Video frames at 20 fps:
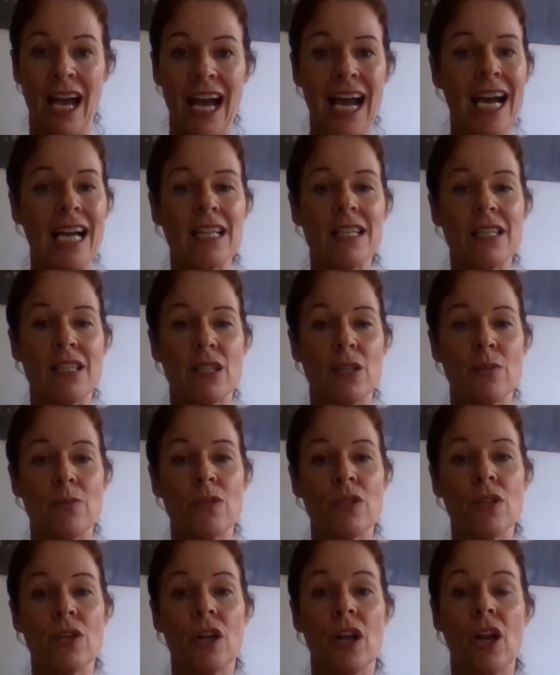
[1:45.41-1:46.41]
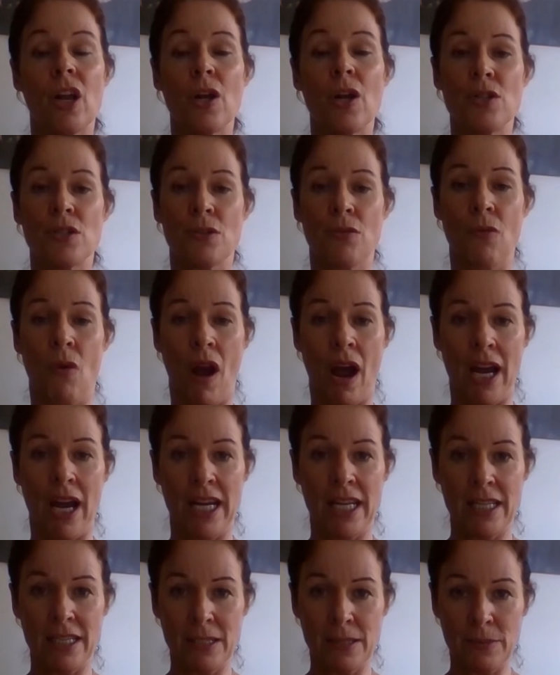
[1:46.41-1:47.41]
Ask them to close their
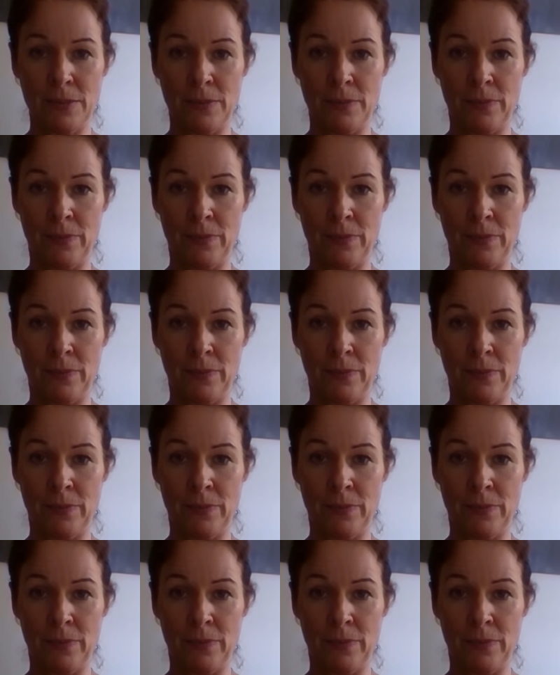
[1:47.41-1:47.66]
eyes.